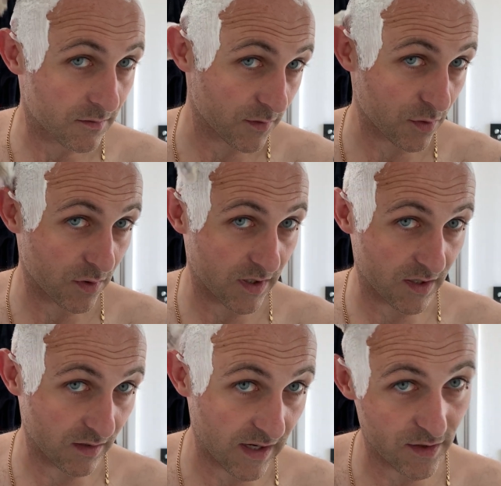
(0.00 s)
for creating
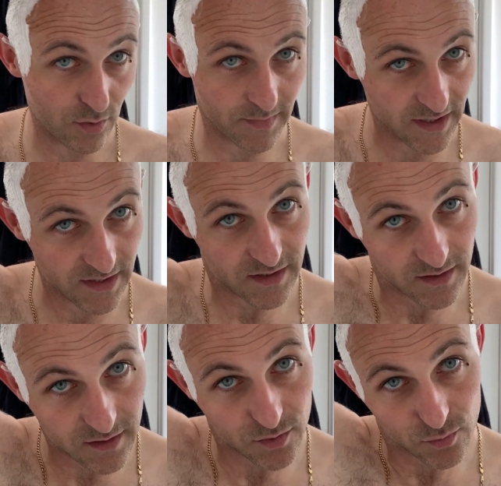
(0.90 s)
a lather on my head.
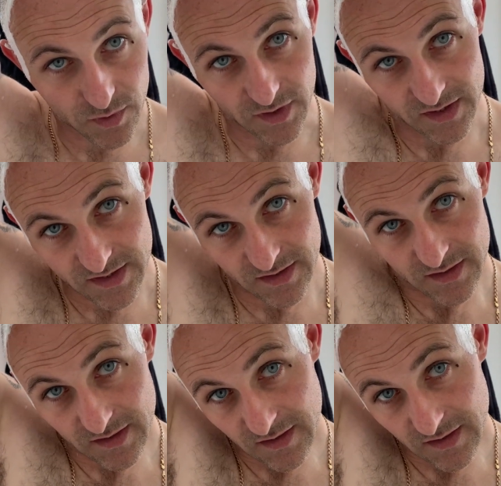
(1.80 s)
It really isn't.